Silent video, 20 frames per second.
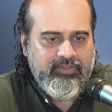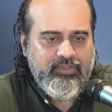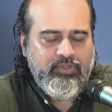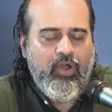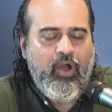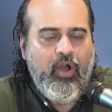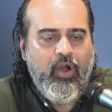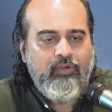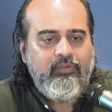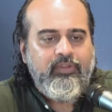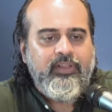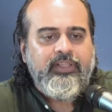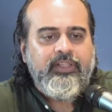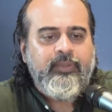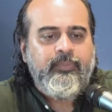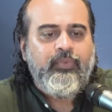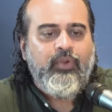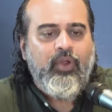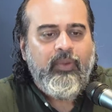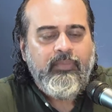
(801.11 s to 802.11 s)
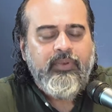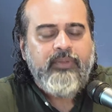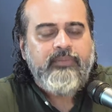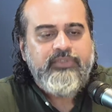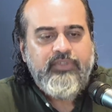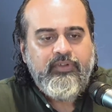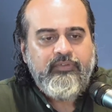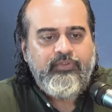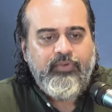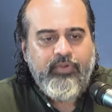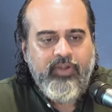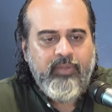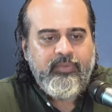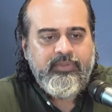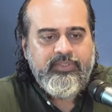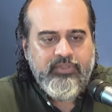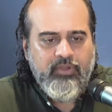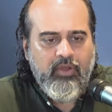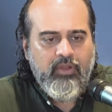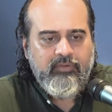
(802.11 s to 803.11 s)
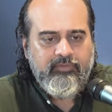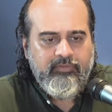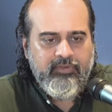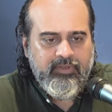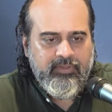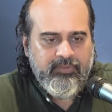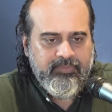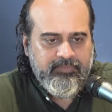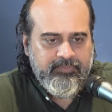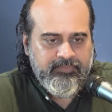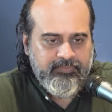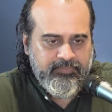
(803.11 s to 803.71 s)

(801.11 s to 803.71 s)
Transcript: So how will the problems of today be solved?